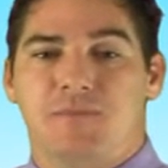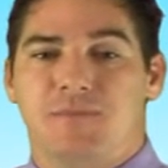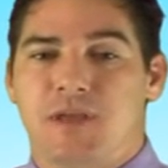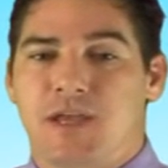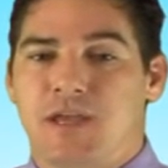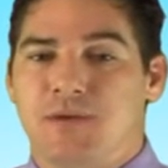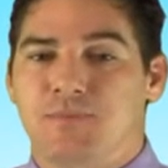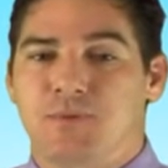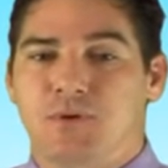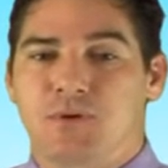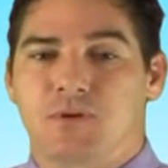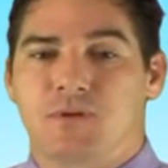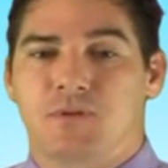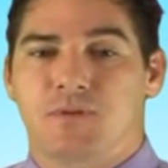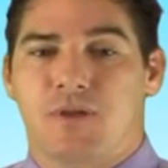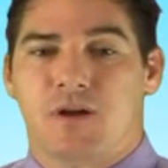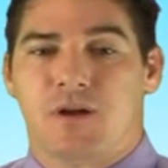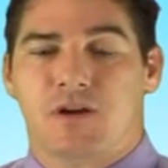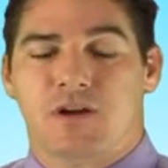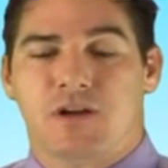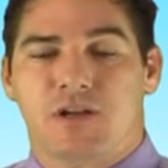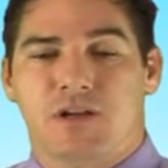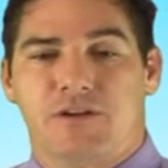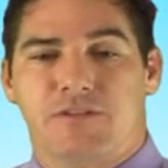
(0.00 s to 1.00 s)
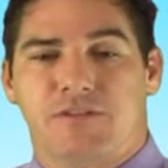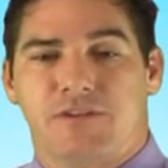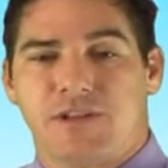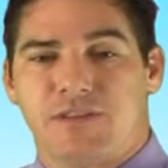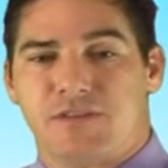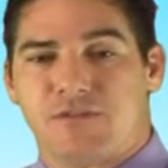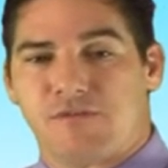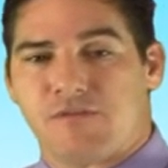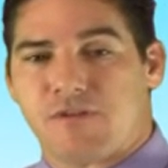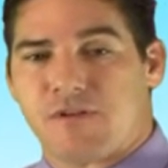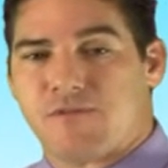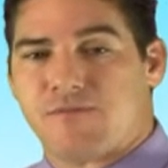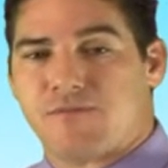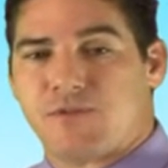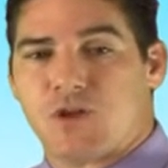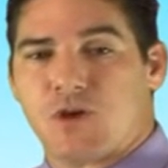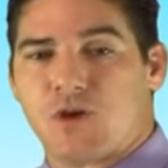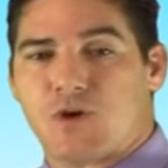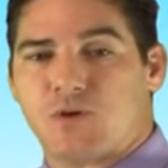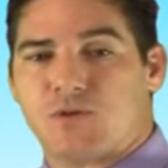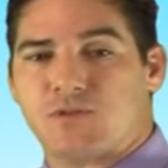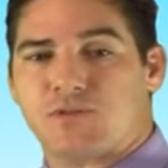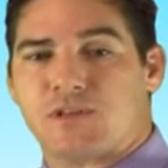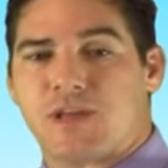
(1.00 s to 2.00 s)
People are going to read the
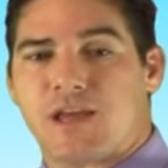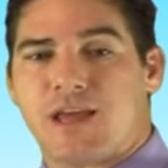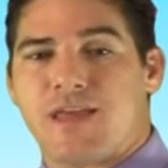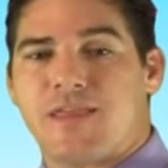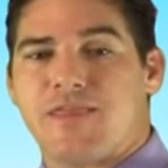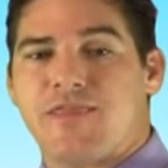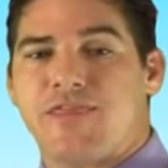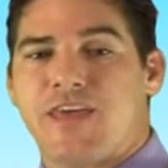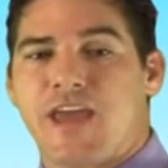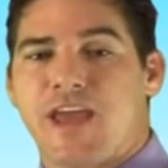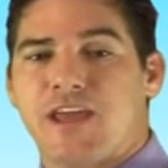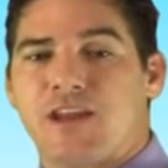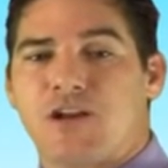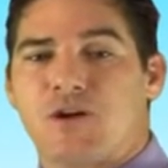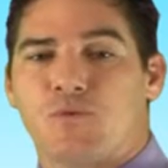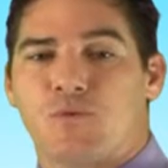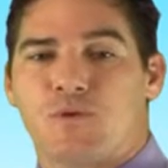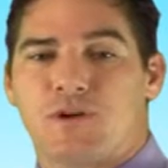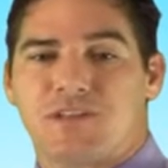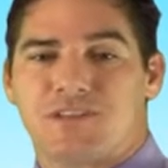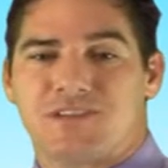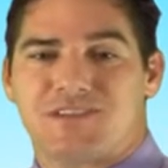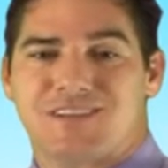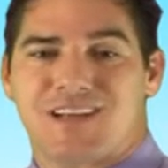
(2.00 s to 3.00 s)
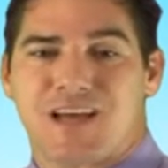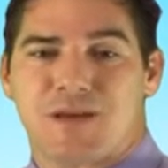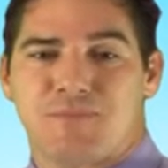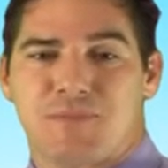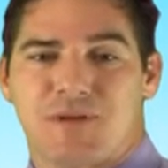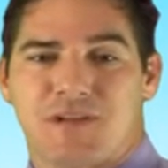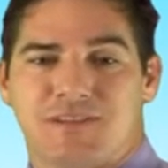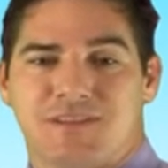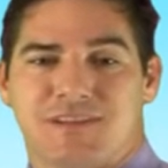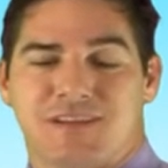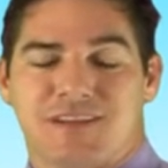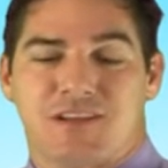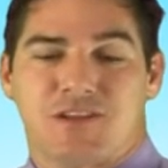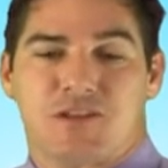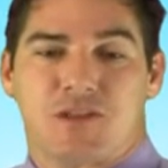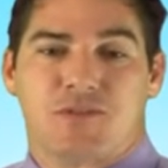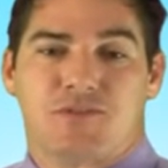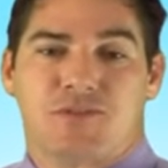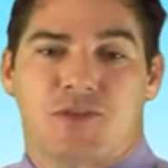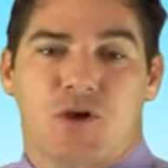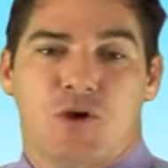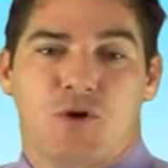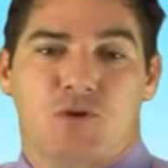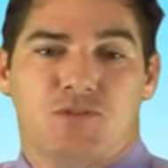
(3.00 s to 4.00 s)
reviews and they don't want to step into
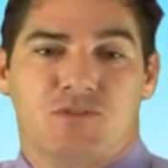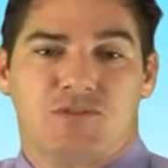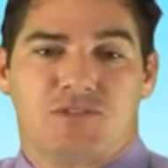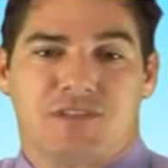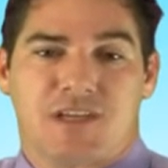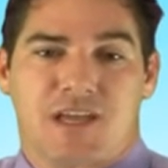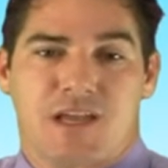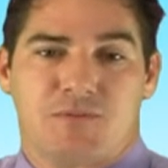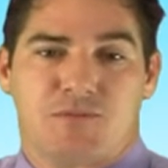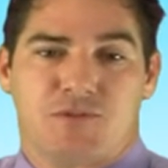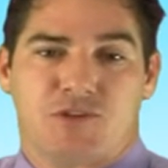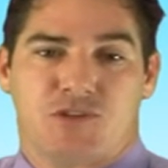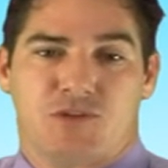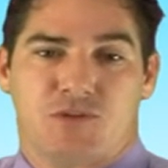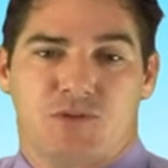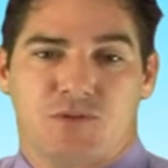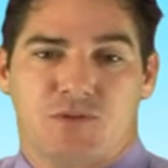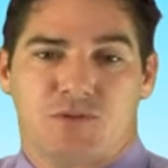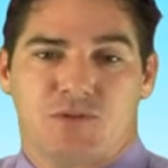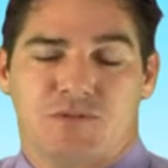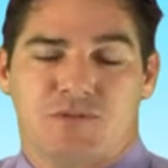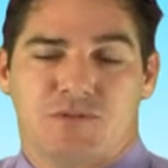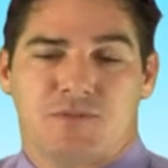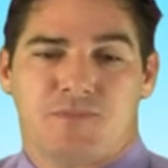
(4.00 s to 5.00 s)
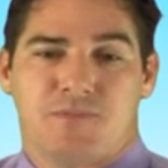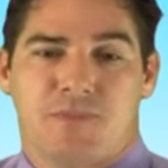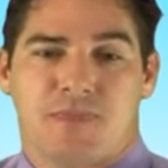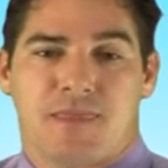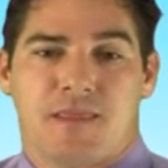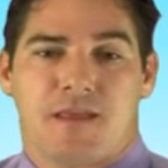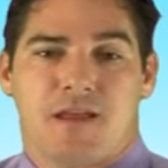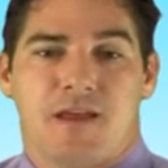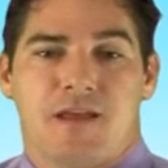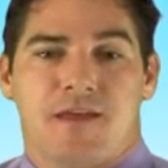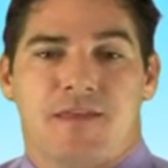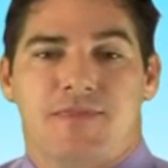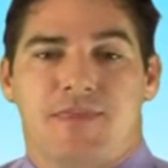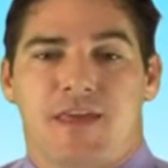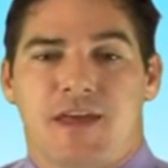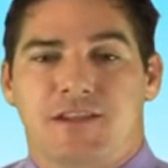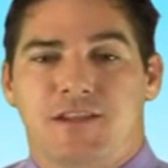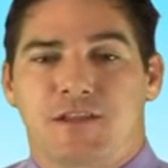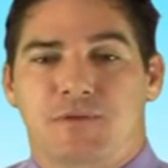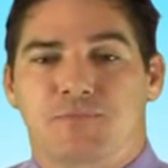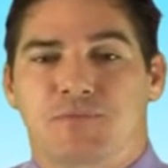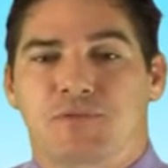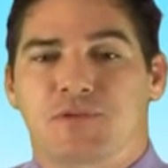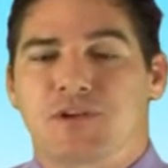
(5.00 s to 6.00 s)
those same shoes
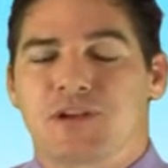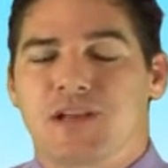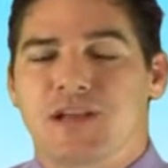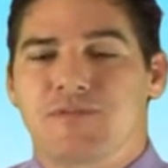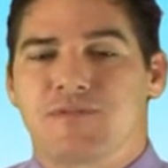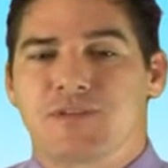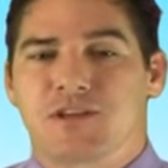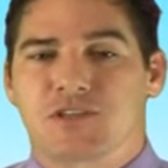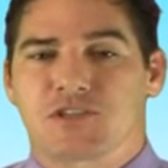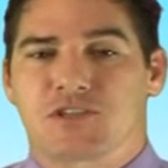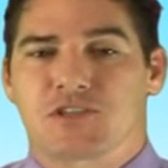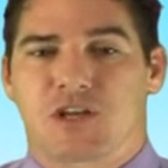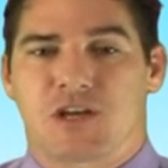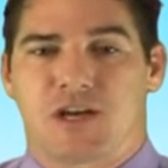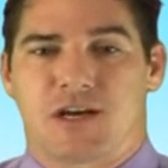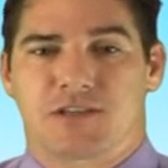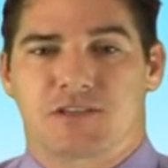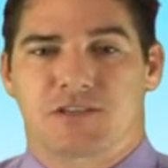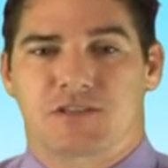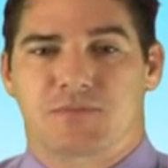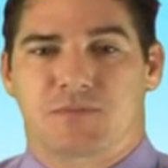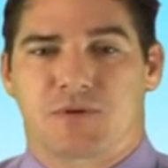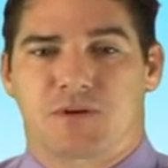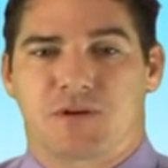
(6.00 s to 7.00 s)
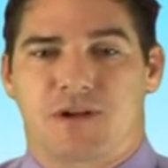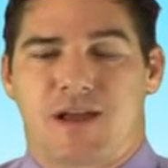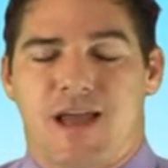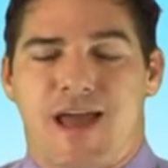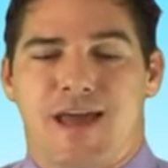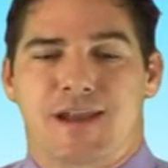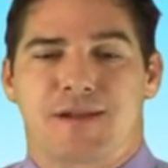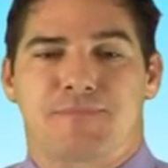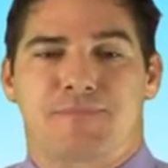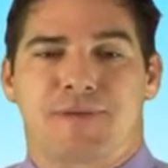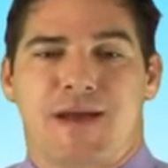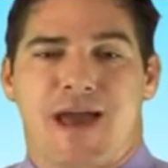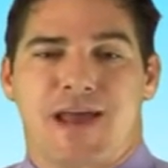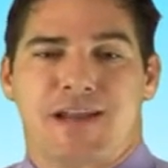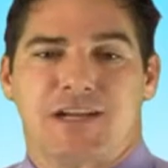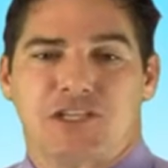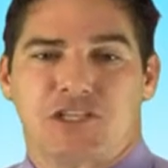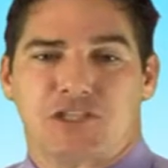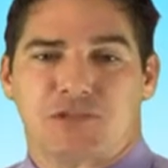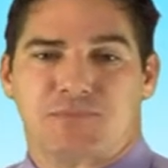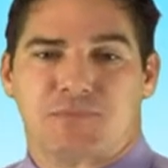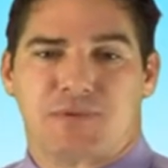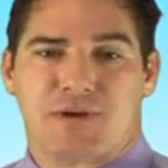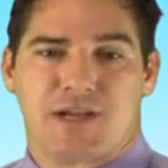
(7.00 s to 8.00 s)
that the previous customer had a bad
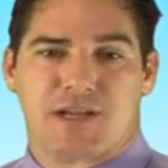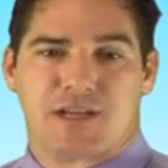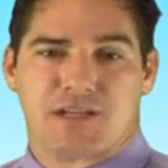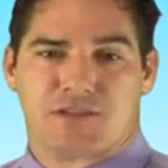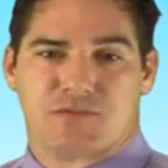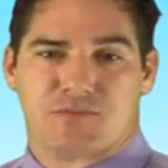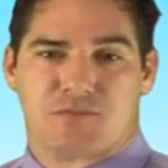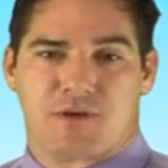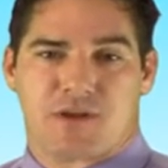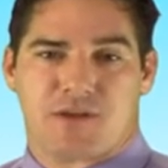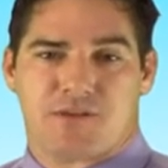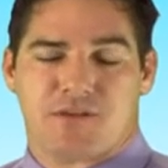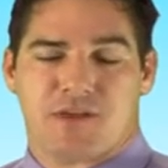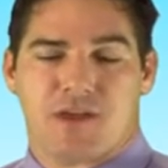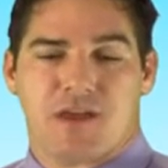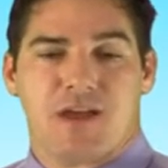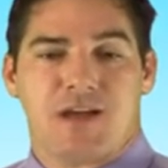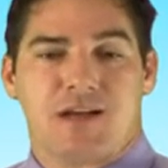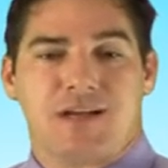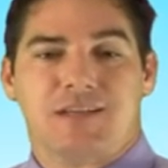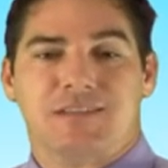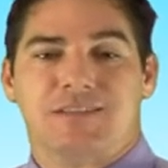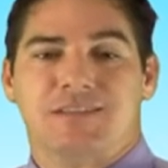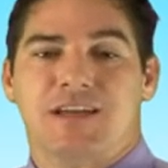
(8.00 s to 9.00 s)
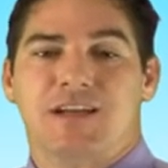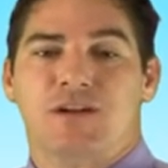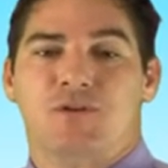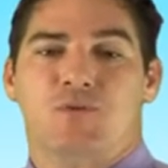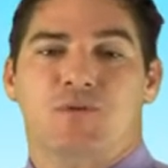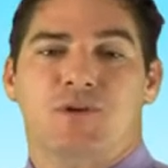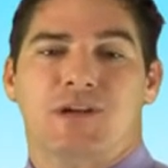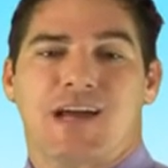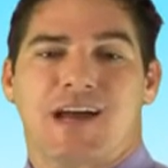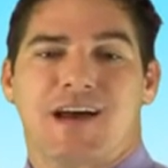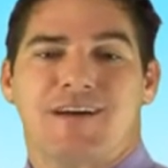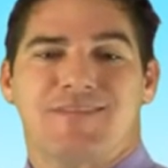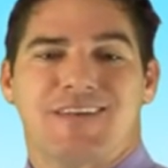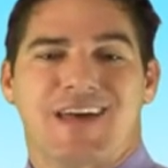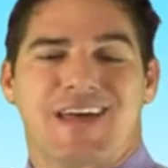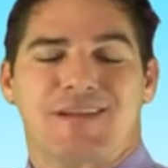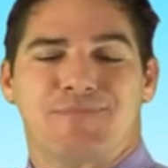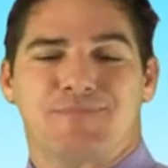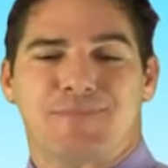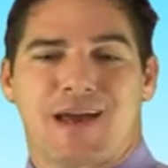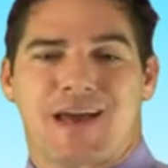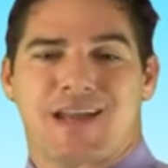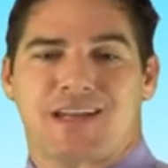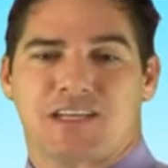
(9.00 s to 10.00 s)
experience with, because they don't want to have
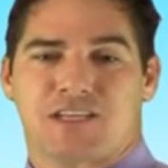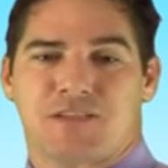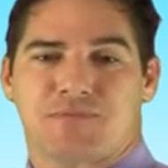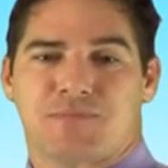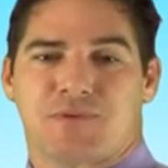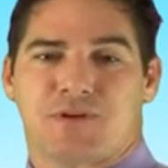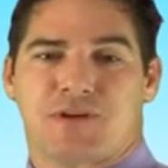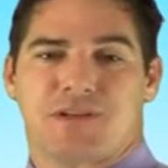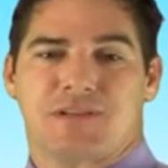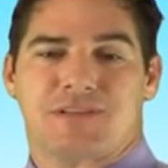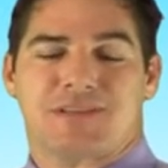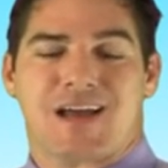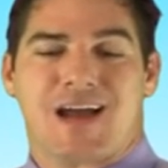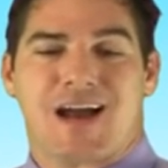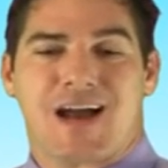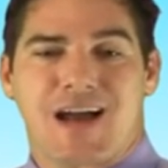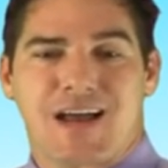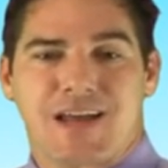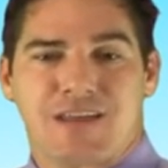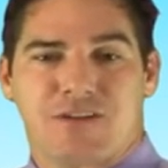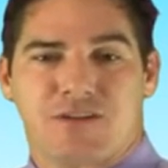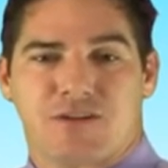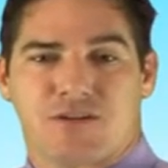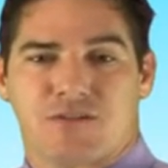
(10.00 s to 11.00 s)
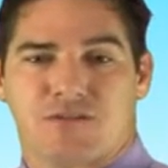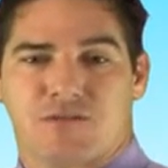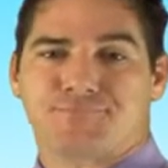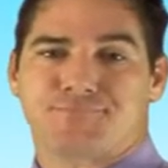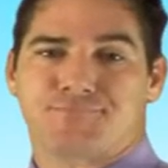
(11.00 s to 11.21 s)
that bad experience either.